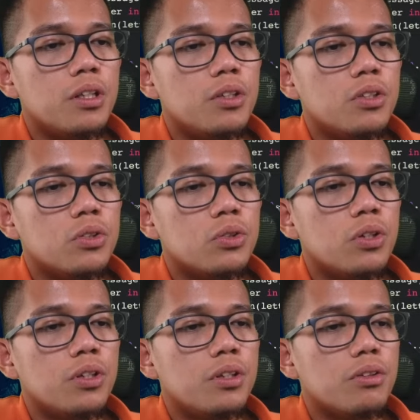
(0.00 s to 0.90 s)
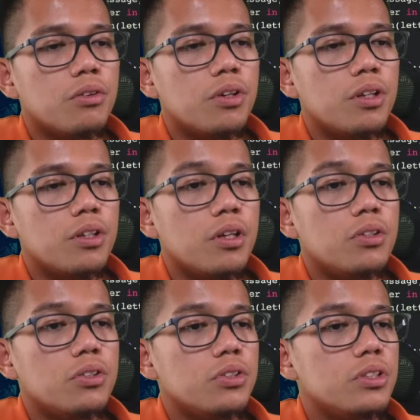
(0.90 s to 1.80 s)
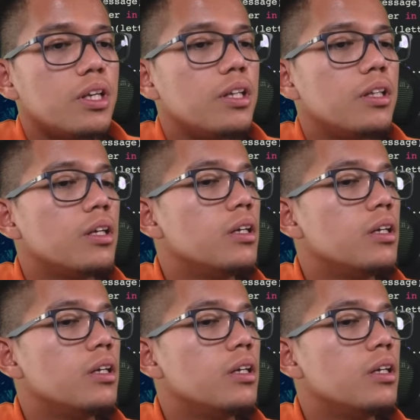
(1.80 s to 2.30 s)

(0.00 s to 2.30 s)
then 2 and then 3 and until 10.